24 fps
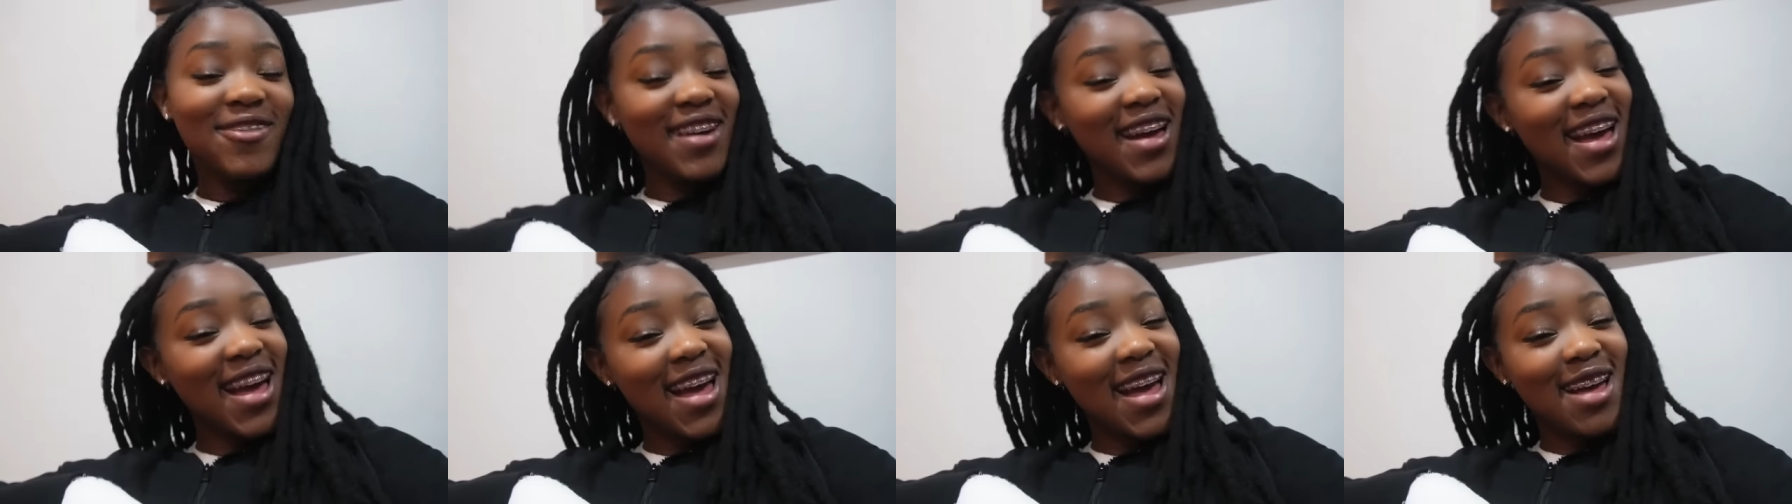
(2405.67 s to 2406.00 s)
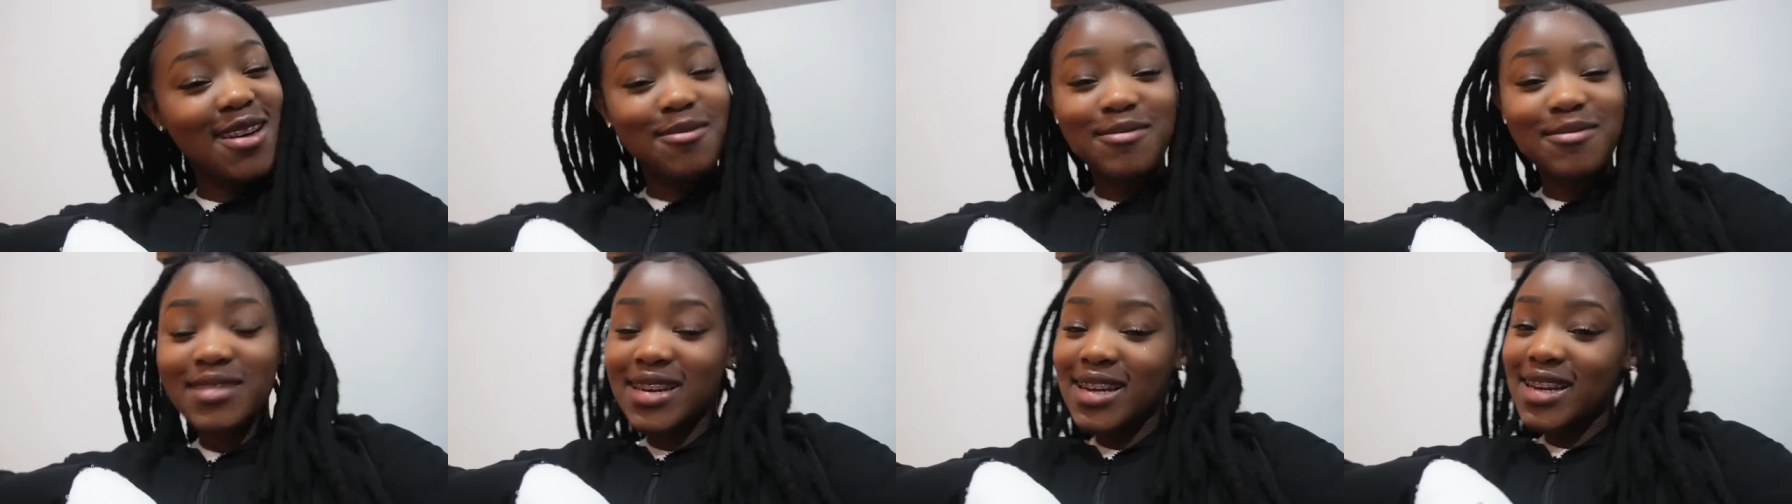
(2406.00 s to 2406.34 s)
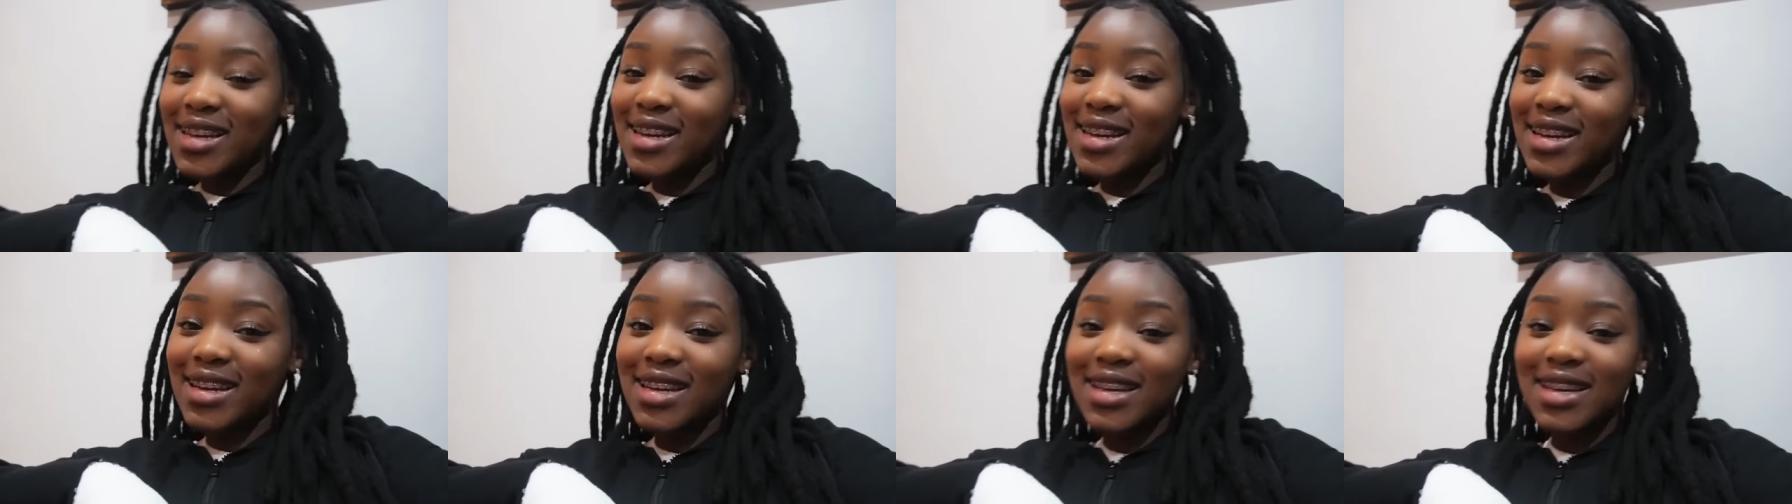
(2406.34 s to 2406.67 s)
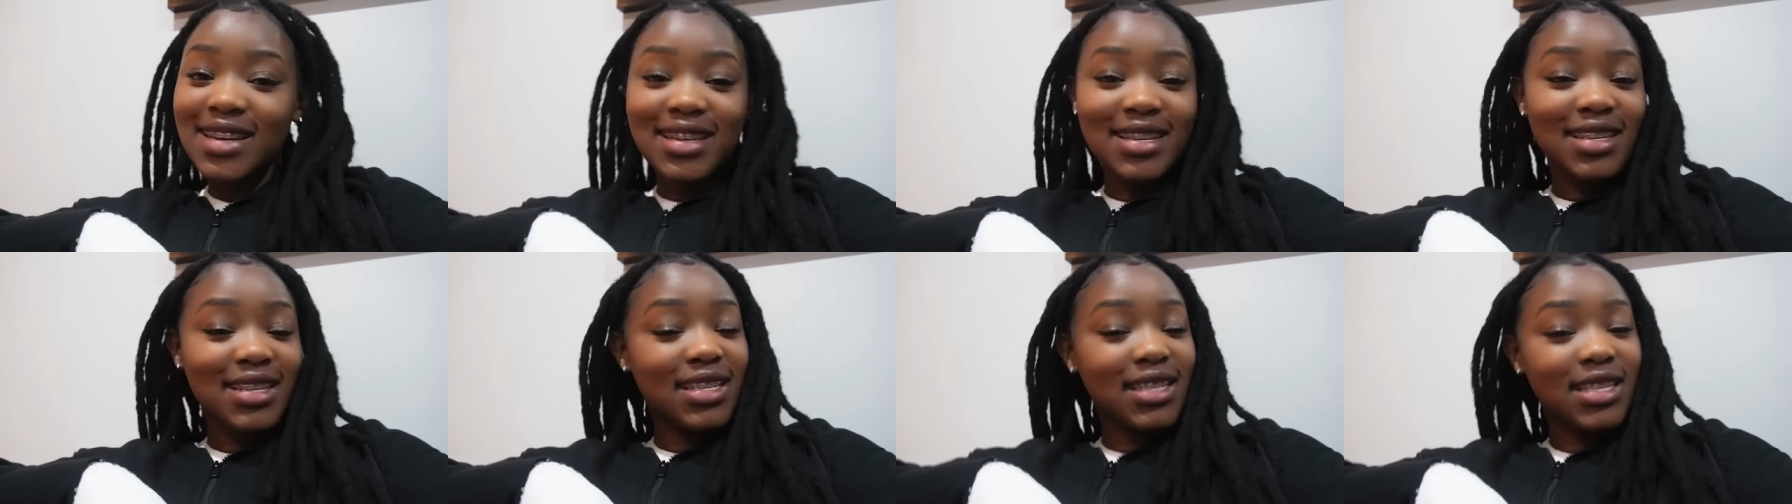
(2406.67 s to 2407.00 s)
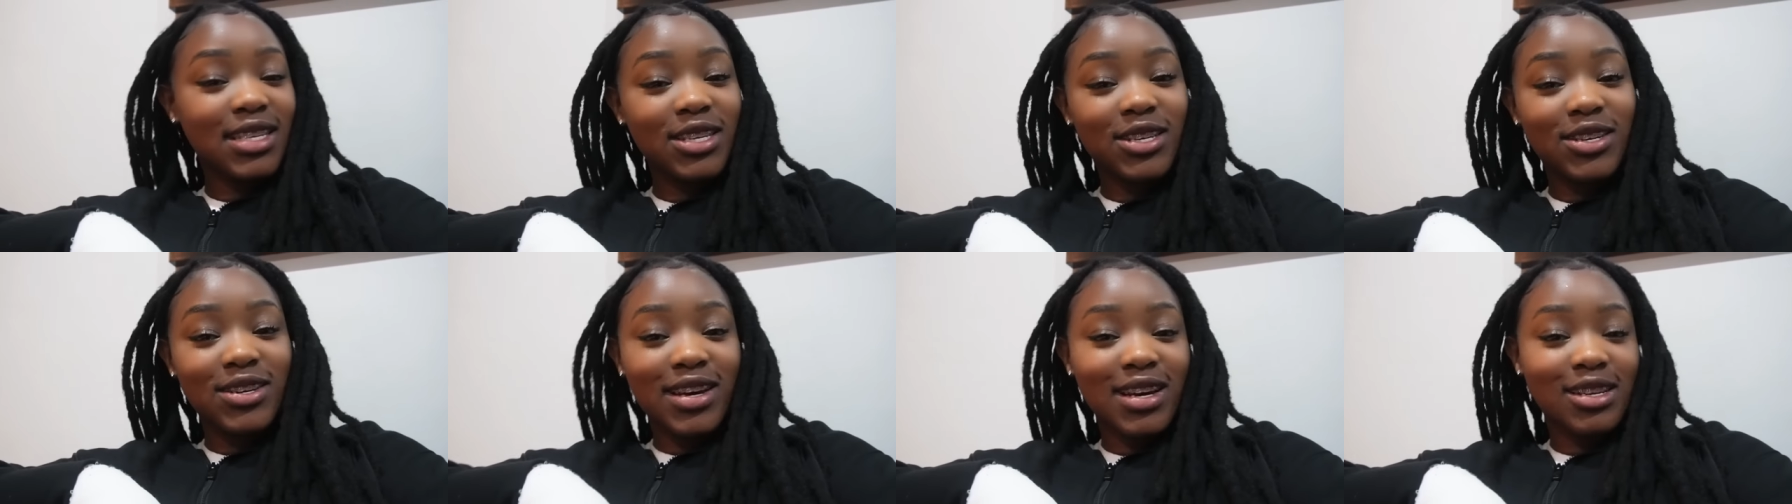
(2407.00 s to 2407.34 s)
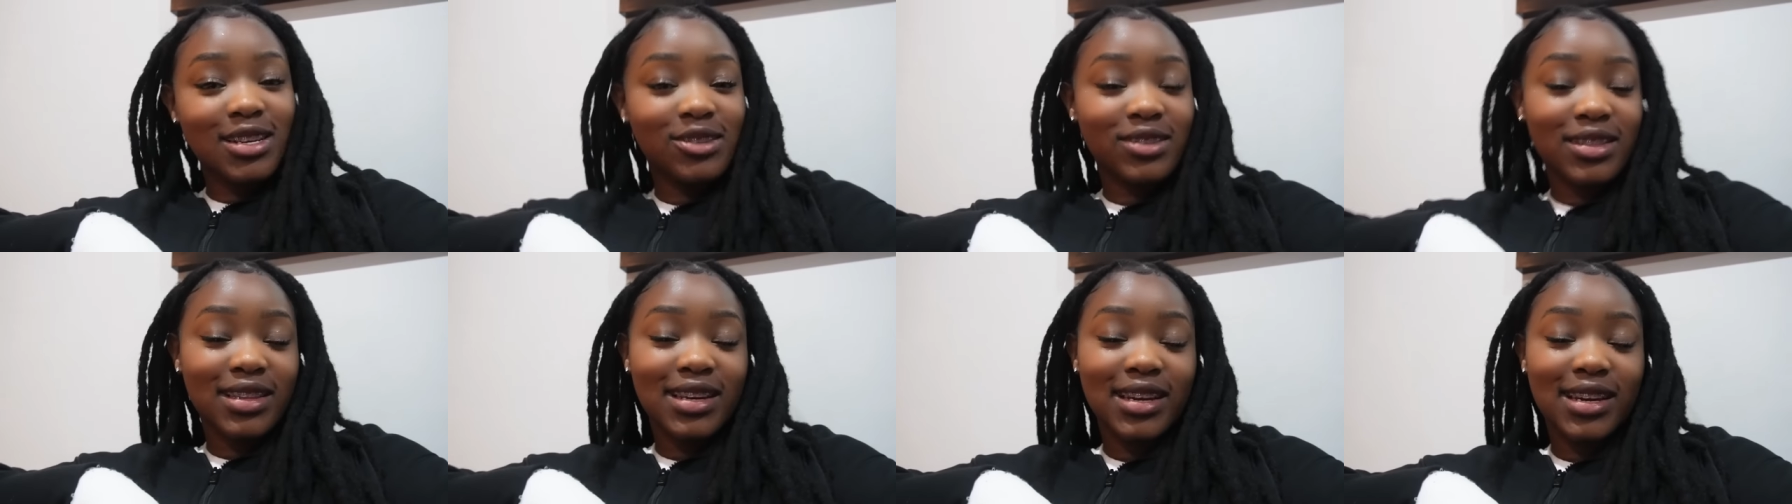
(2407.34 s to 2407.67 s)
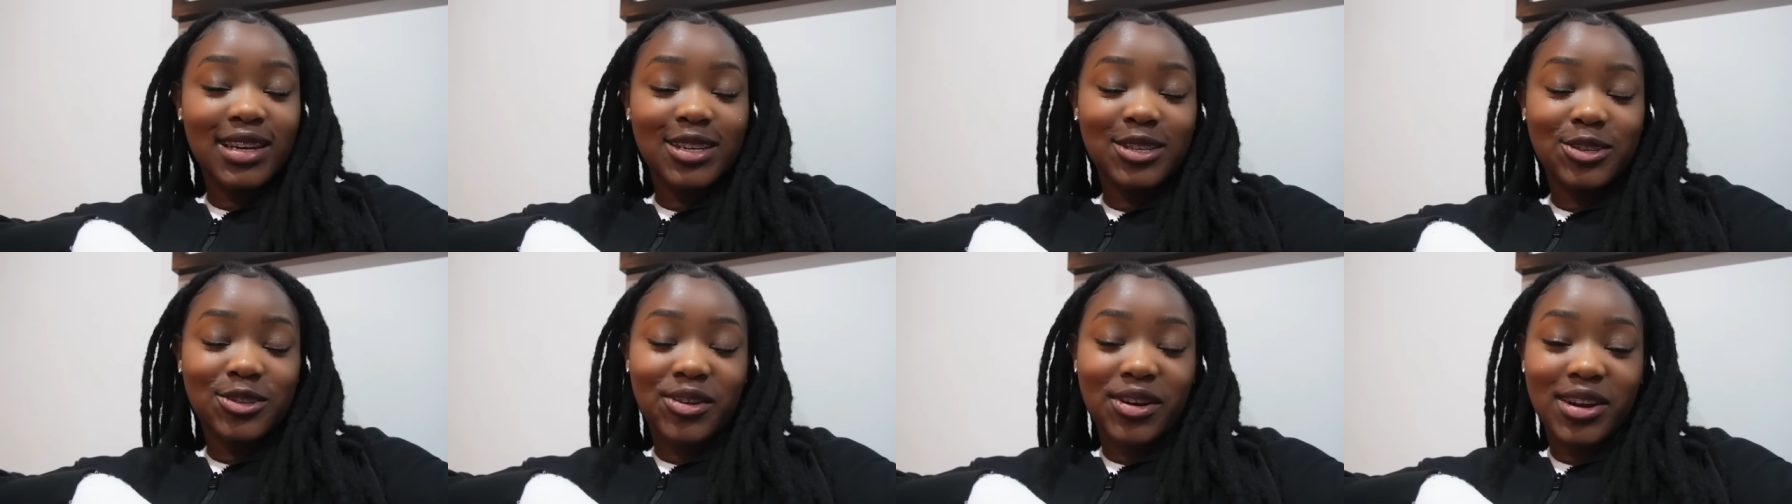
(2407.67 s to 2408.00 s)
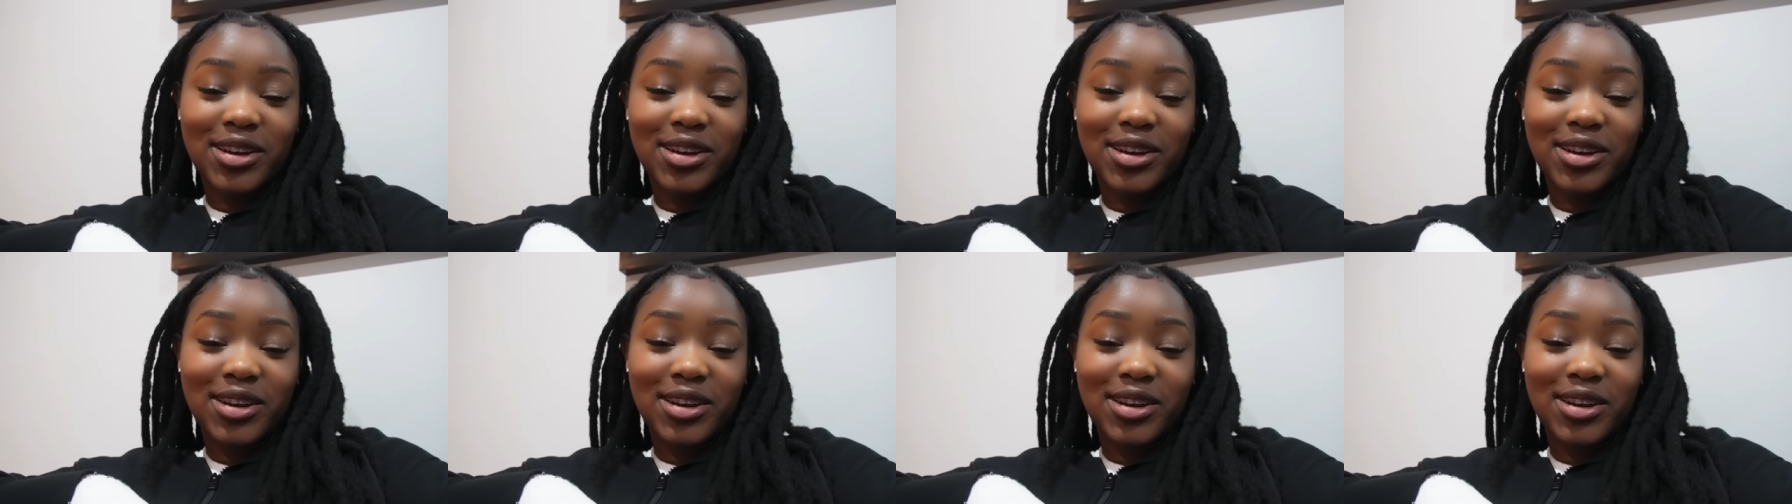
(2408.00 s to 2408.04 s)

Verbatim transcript: family. See you guys on the next